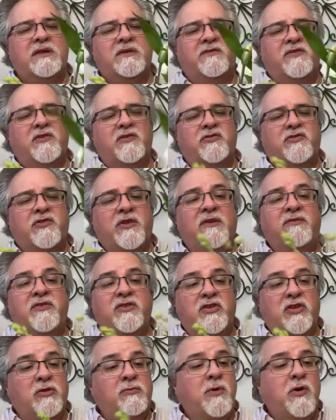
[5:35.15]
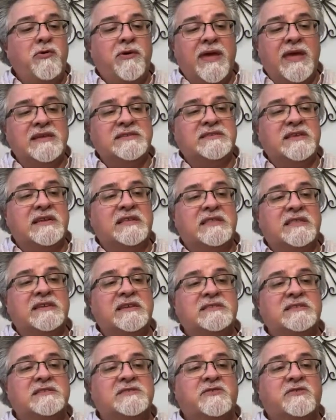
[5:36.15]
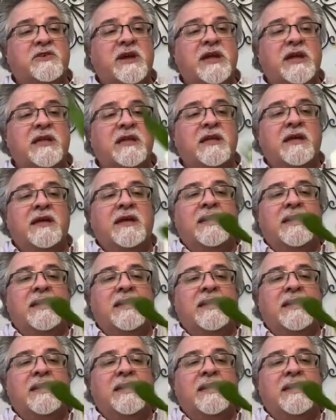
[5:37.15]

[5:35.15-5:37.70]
If you do bouquets like this, it's great.